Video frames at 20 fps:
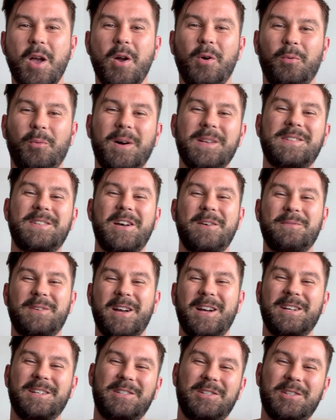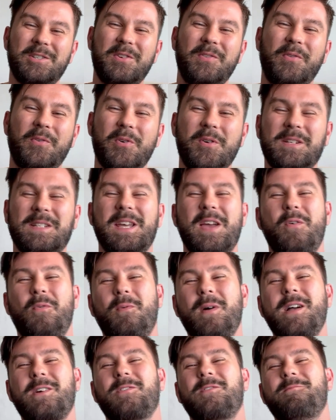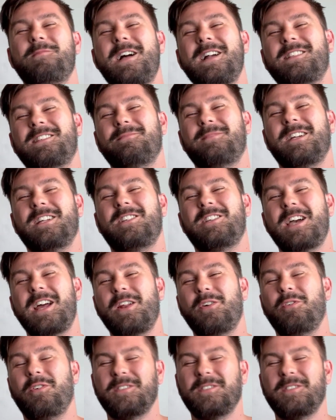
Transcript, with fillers: What's up guys, gg Forex here, welcome back to my channel.